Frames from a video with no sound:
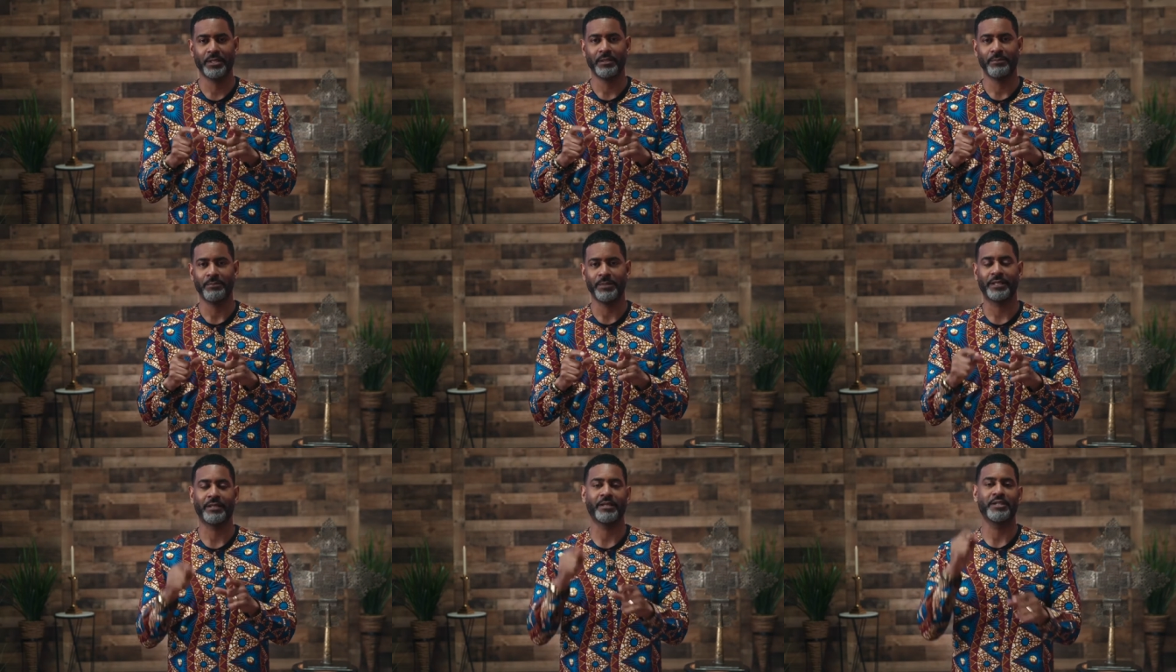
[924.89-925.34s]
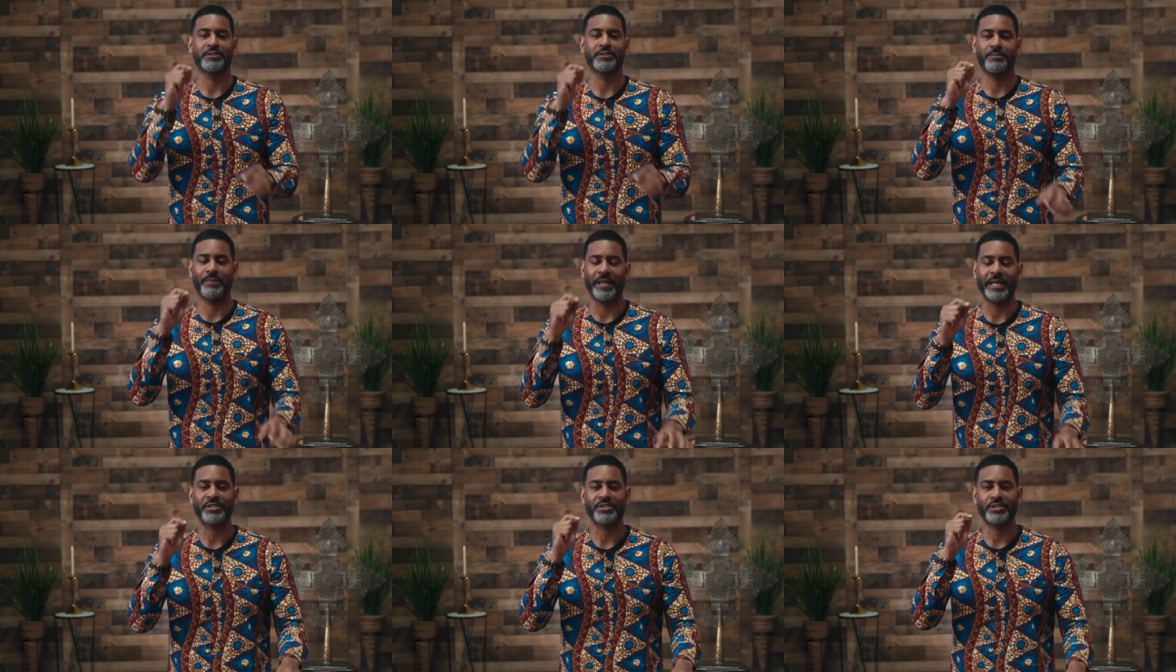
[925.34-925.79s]
because
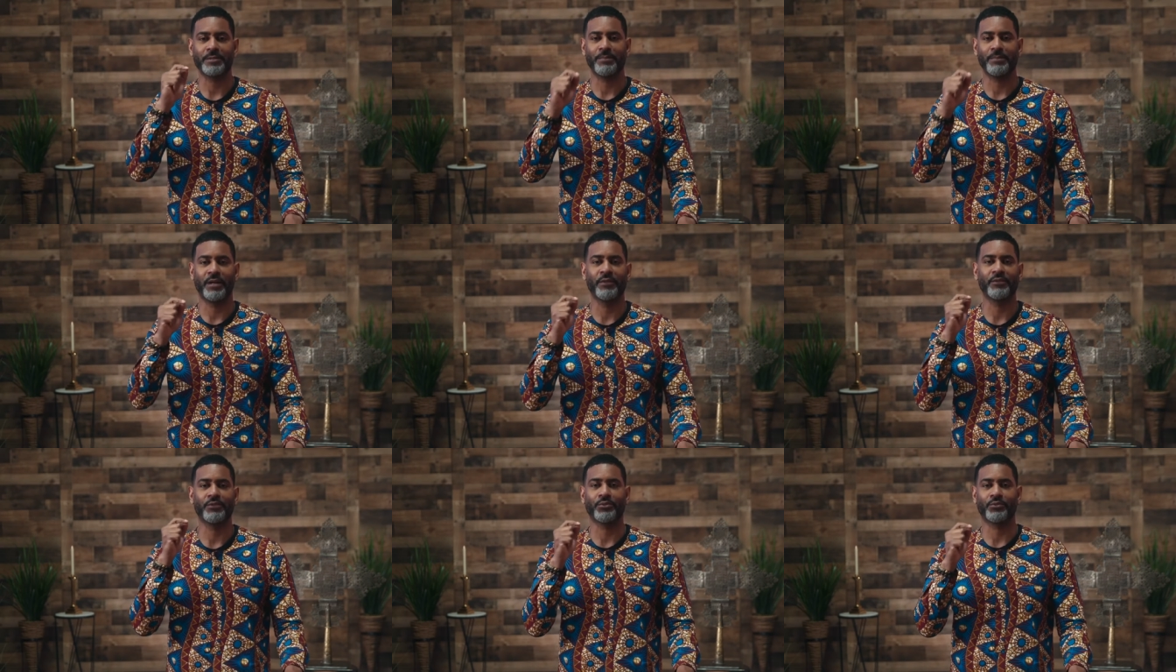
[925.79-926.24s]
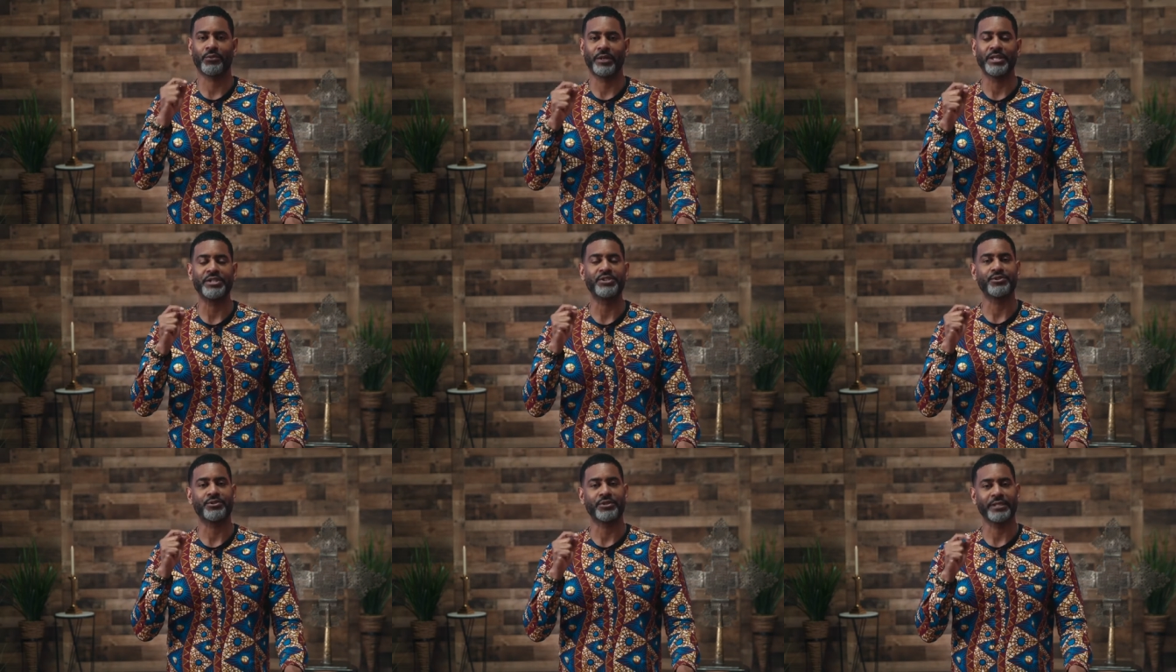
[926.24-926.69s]
based upon the
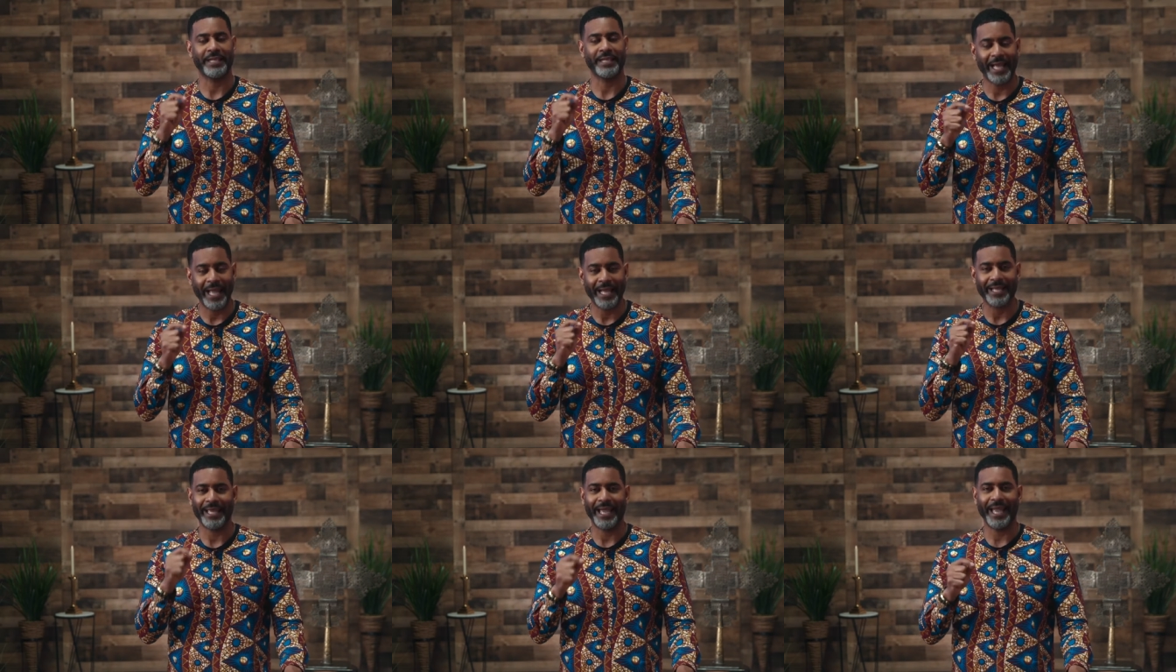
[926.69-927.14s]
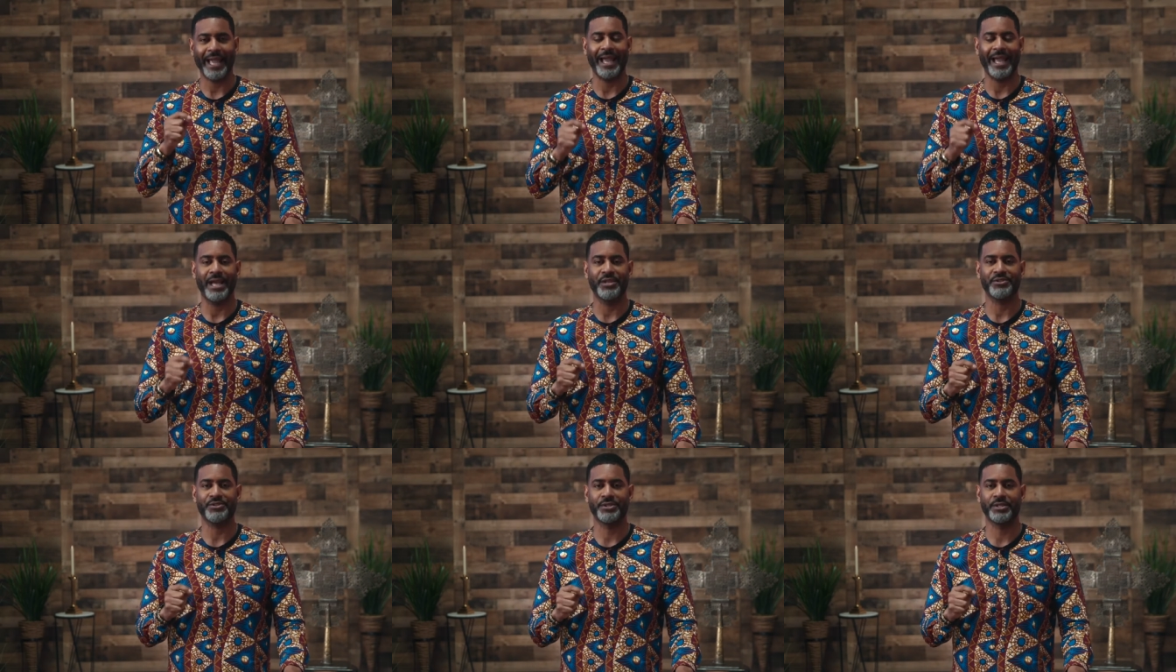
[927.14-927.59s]
racial
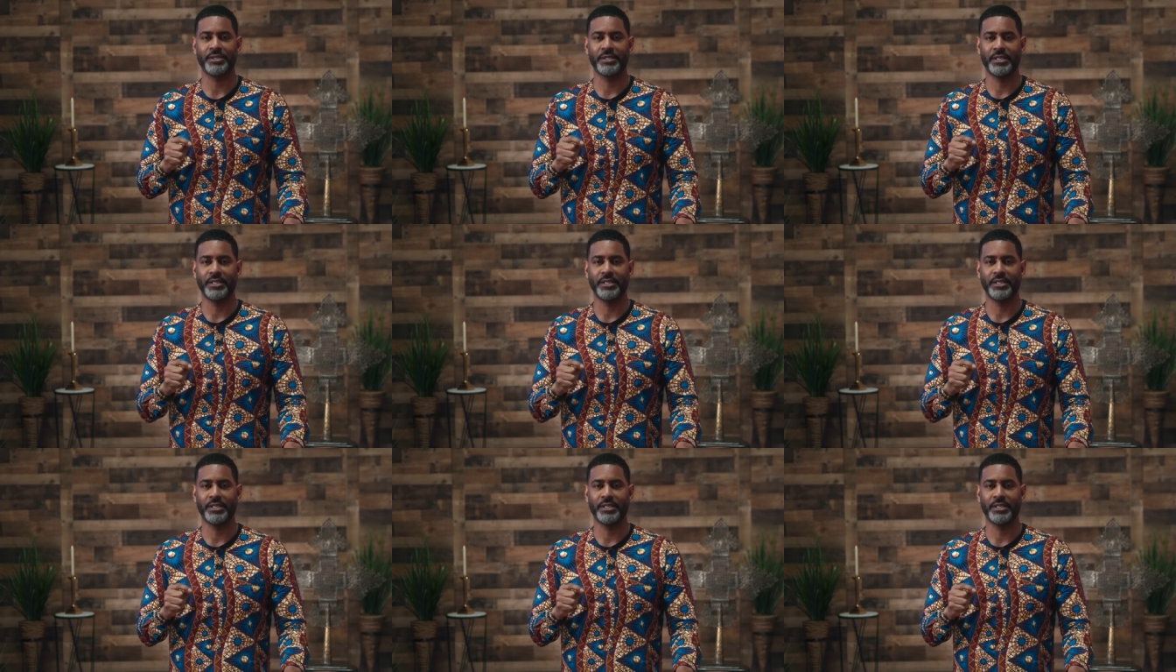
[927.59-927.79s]
caste,